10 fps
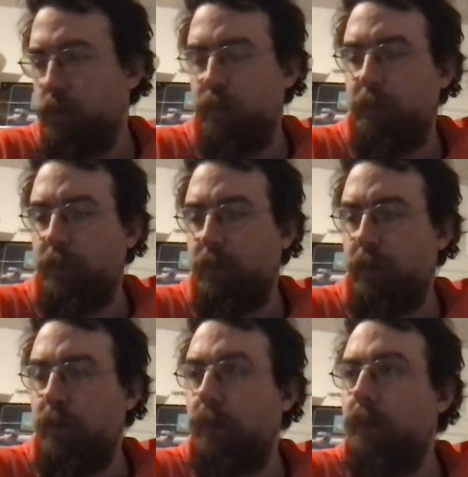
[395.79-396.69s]
I
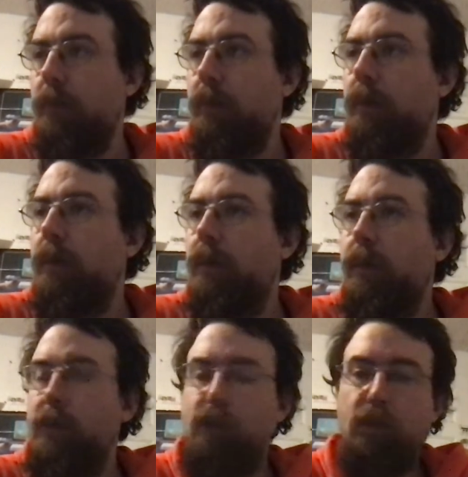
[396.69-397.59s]
mean,
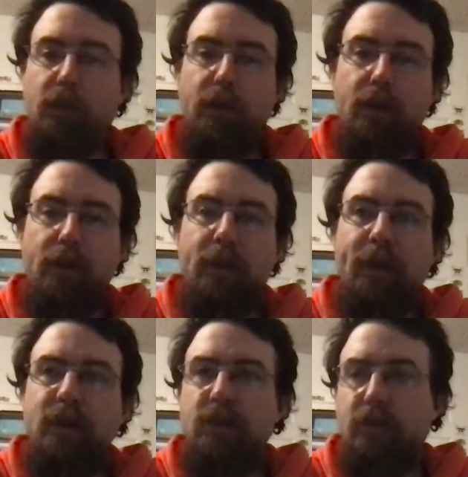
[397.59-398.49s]
it's clear
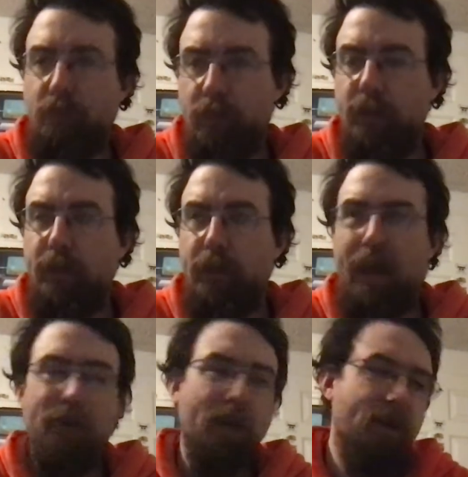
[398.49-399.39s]
that when how
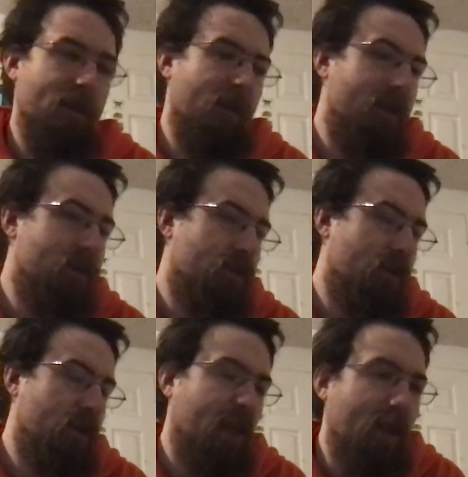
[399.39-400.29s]
they handling legend, the
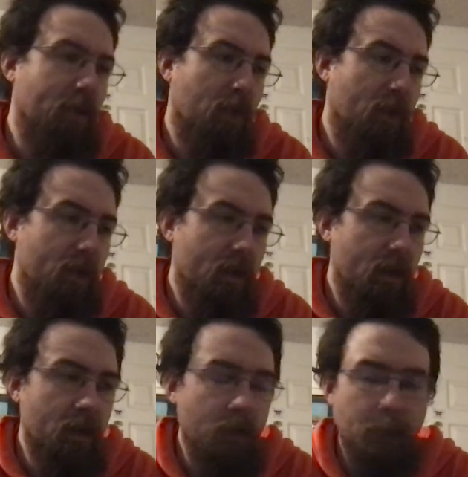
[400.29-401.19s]

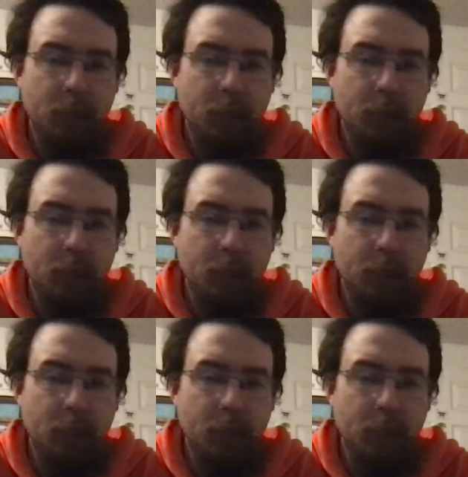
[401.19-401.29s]
gameplay.